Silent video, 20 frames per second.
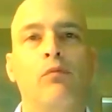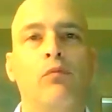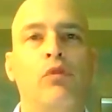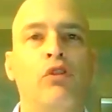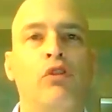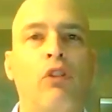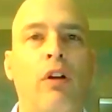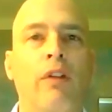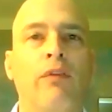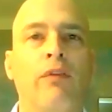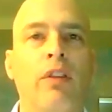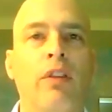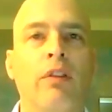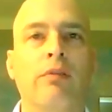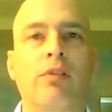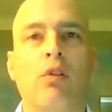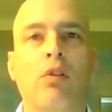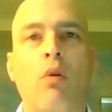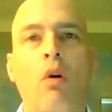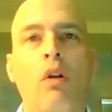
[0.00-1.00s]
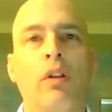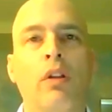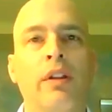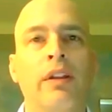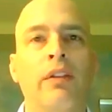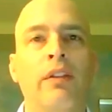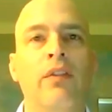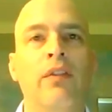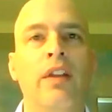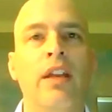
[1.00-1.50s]
Sorry for the
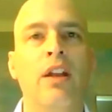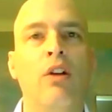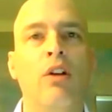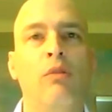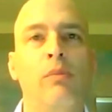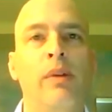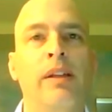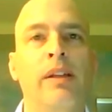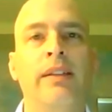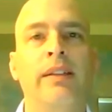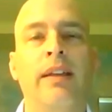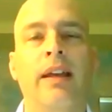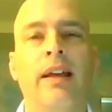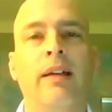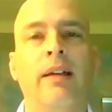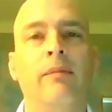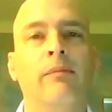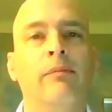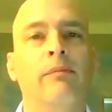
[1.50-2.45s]
quality of the video, but I